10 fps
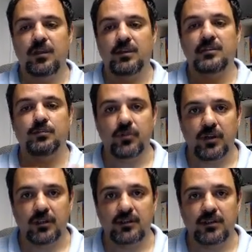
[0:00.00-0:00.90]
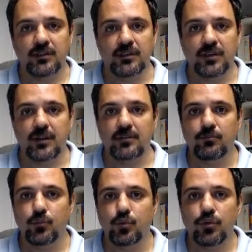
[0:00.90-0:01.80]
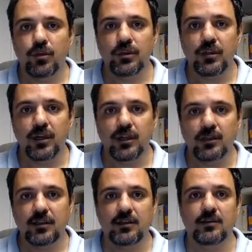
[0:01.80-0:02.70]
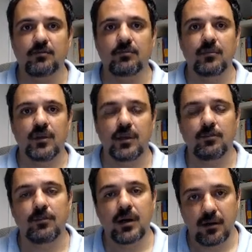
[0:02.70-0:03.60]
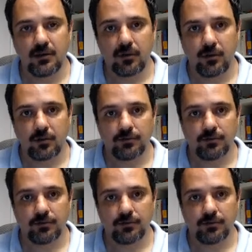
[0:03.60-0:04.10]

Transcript: sprints. They are more like a marathon.